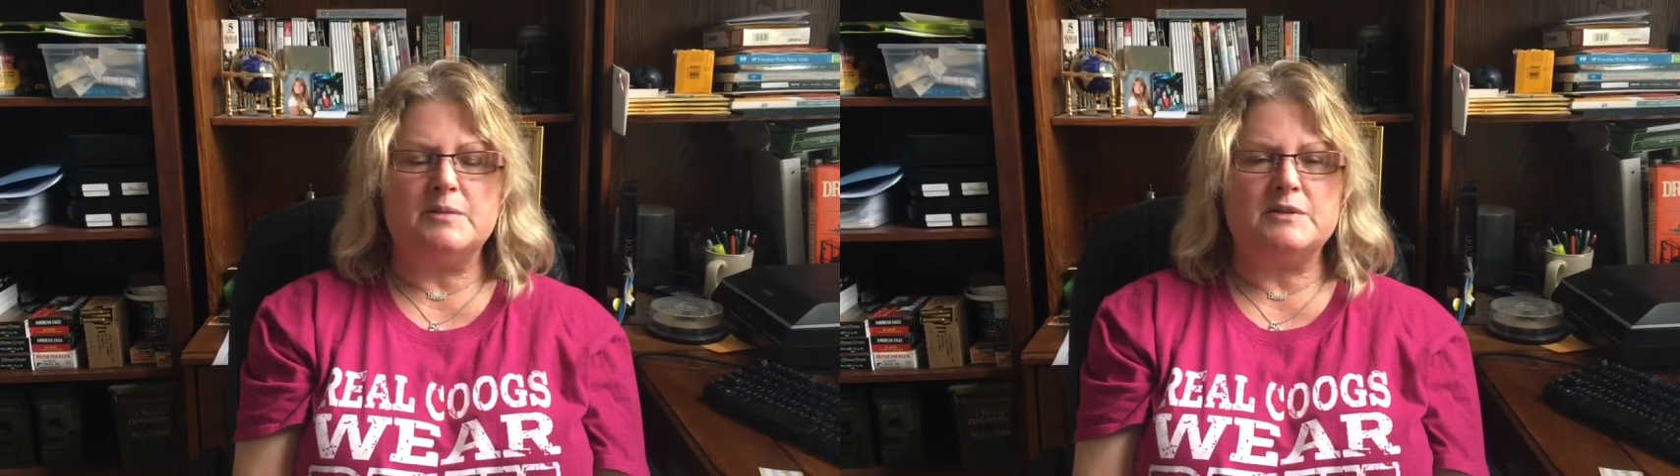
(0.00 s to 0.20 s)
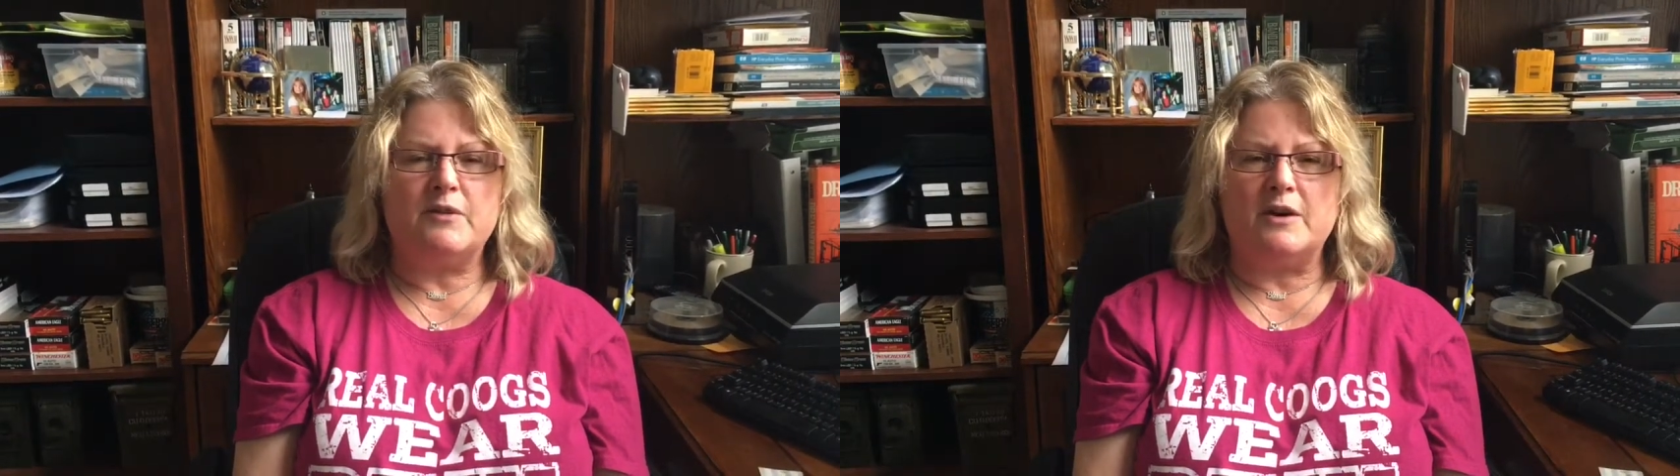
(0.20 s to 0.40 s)

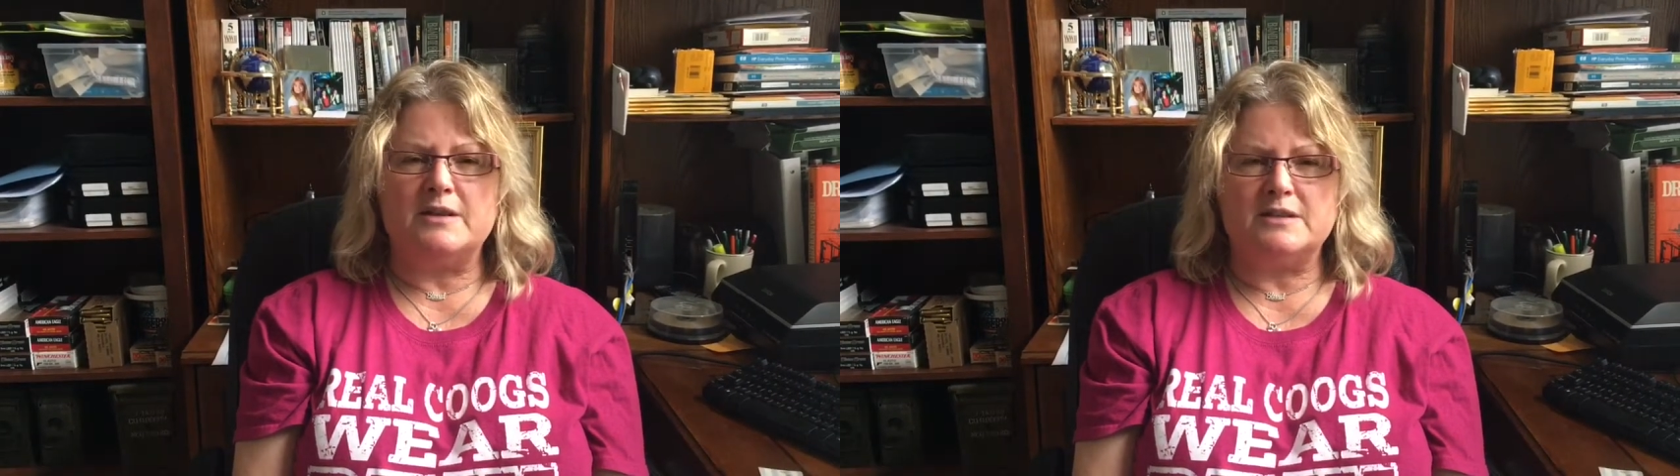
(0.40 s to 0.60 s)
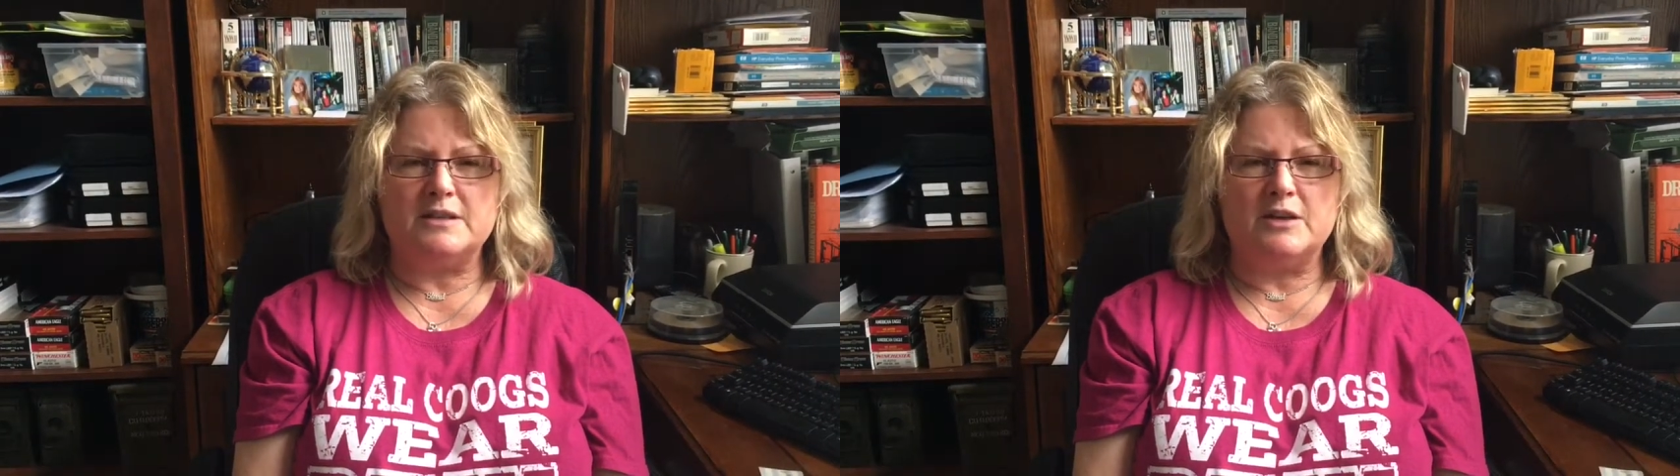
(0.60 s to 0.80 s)
as far
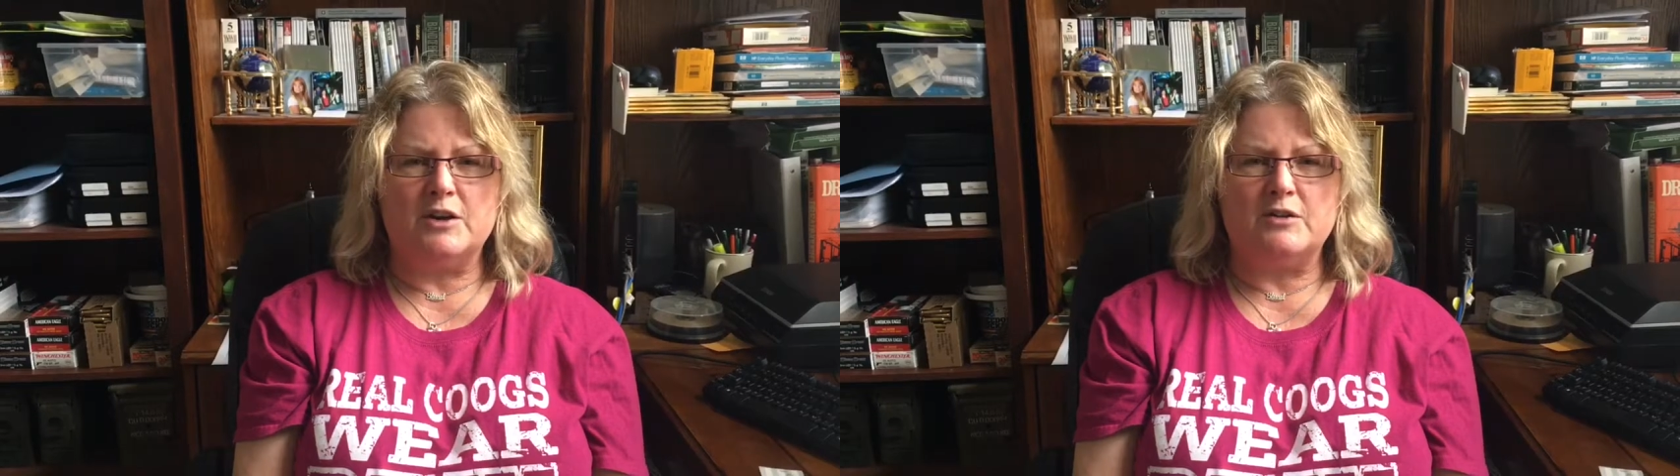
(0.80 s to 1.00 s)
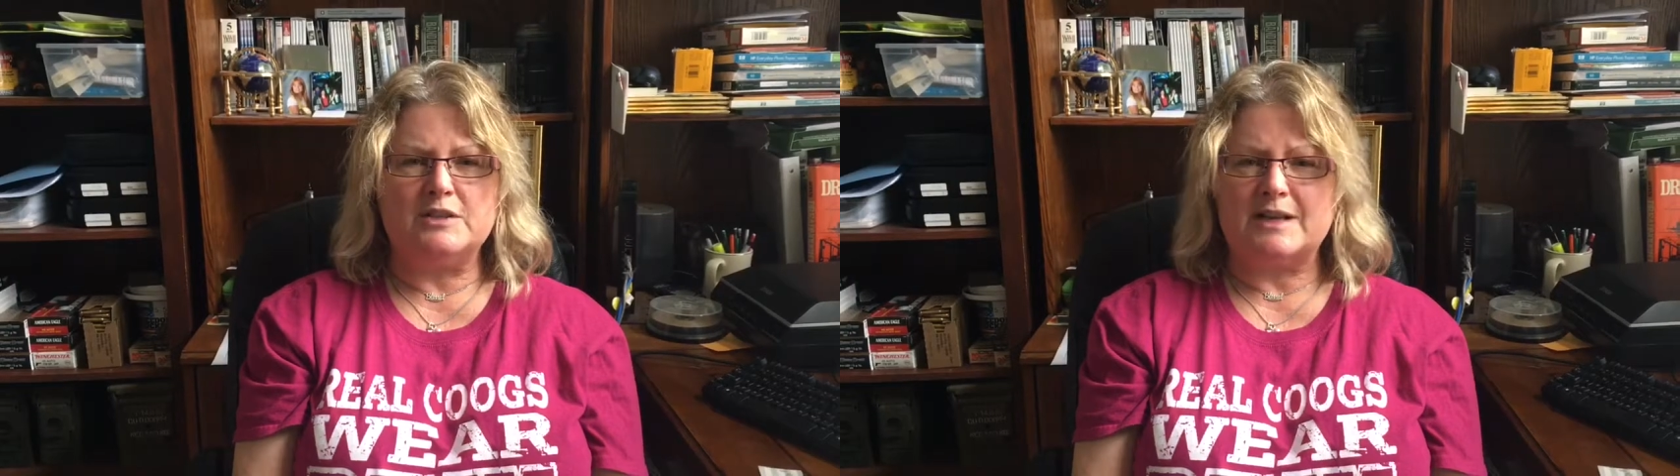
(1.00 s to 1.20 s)
as
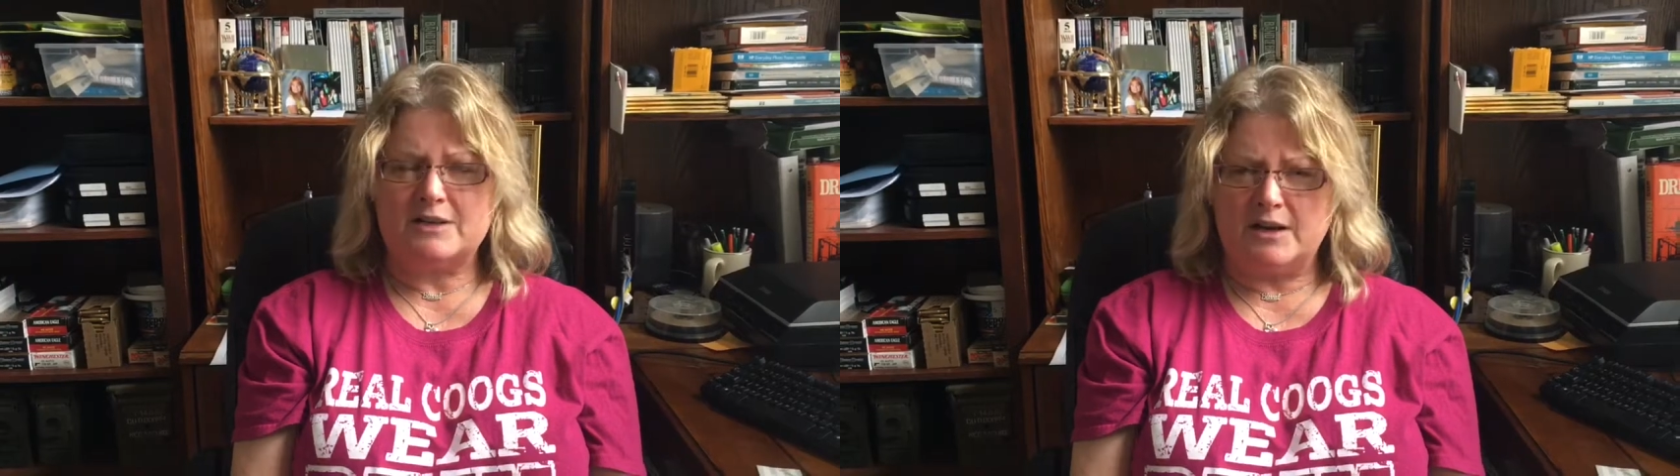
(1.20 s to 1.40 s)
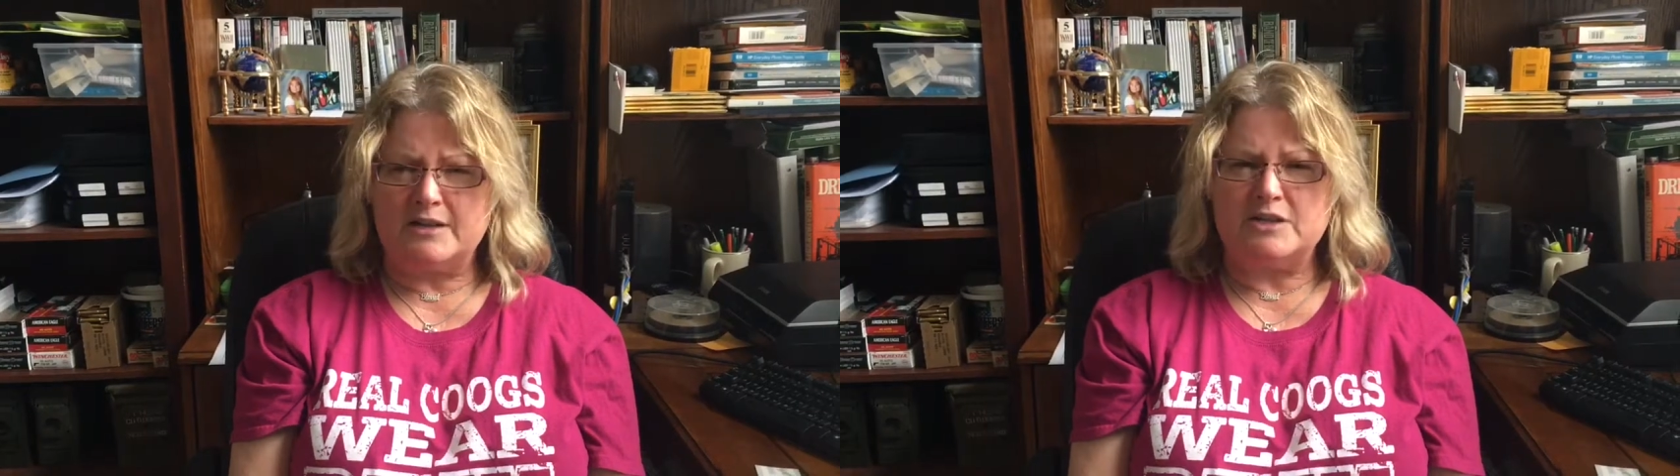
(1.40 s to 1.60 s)

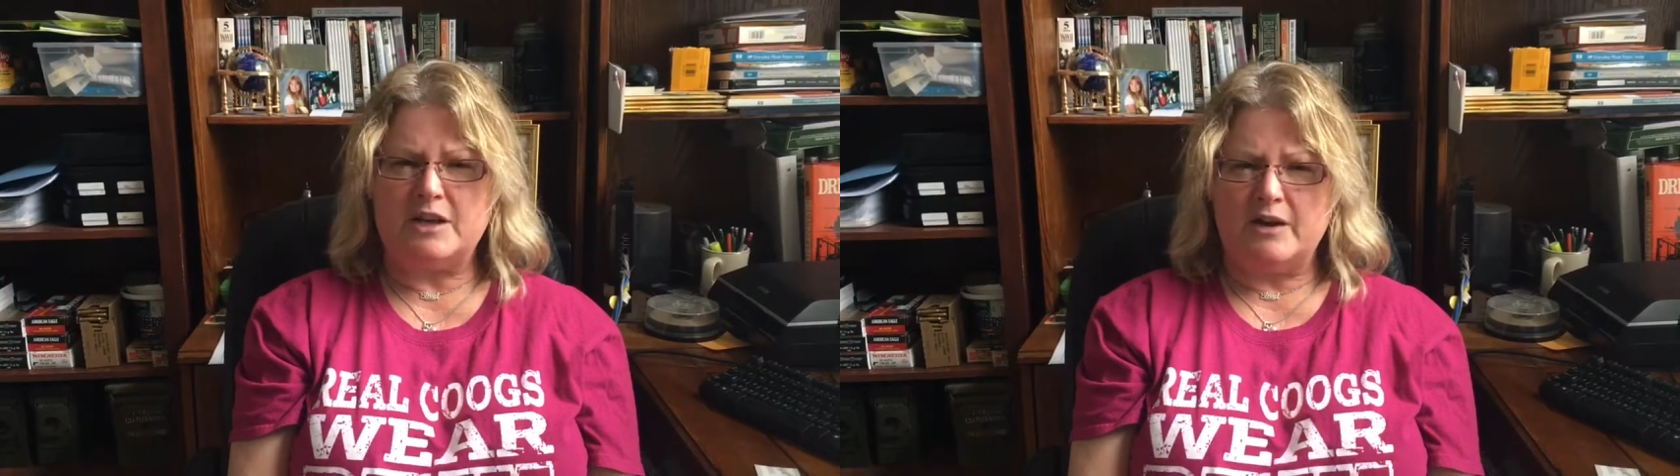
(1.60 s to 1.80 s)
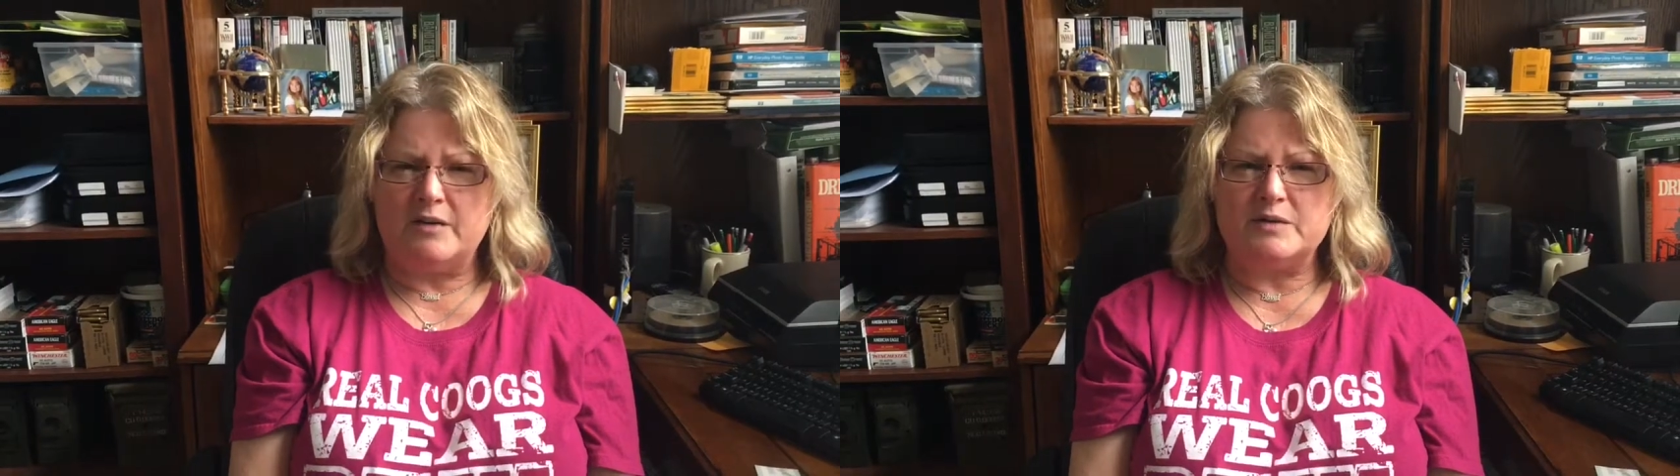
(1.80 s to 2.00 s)
technology
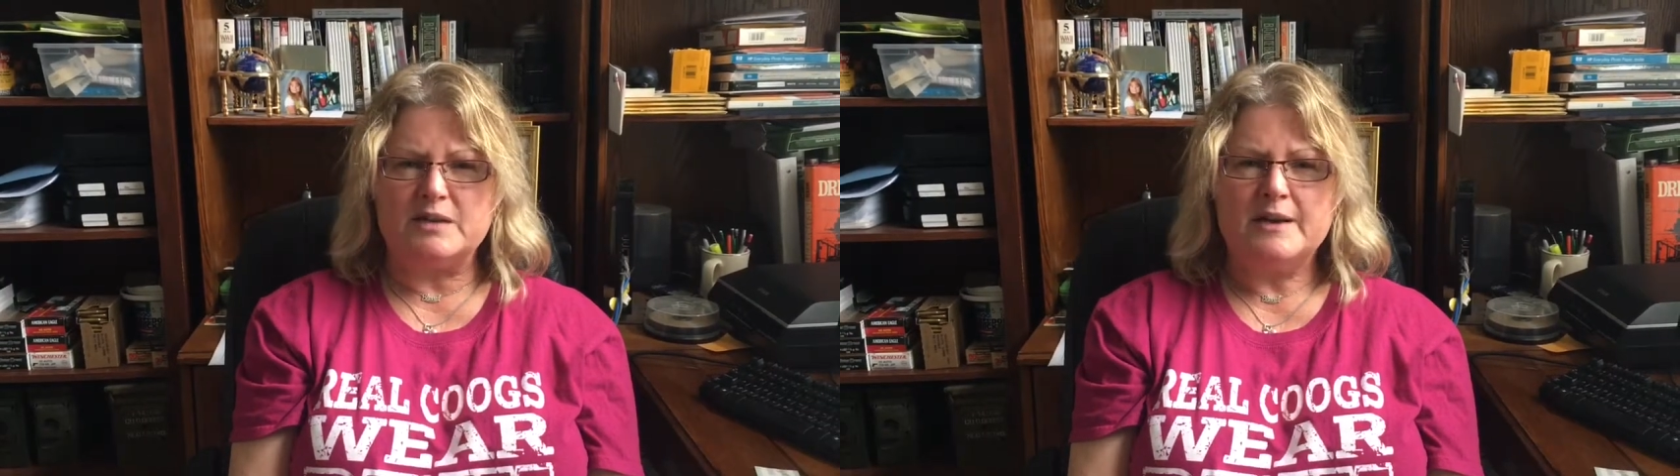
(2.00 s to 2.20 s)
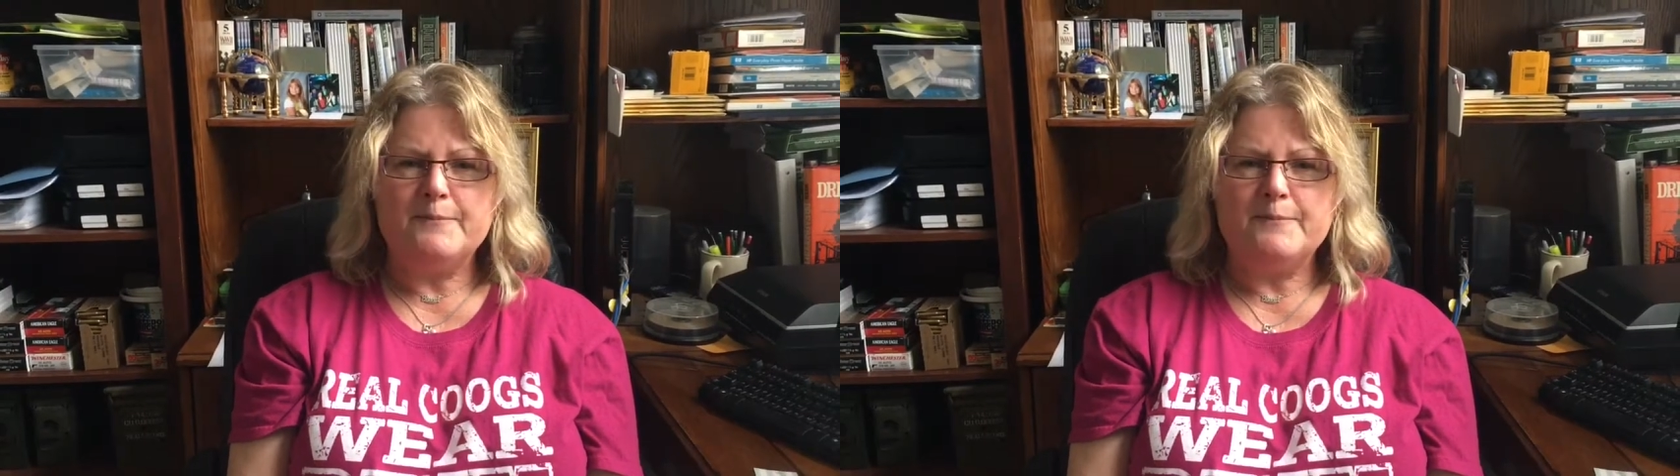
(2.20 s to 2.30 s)
goes,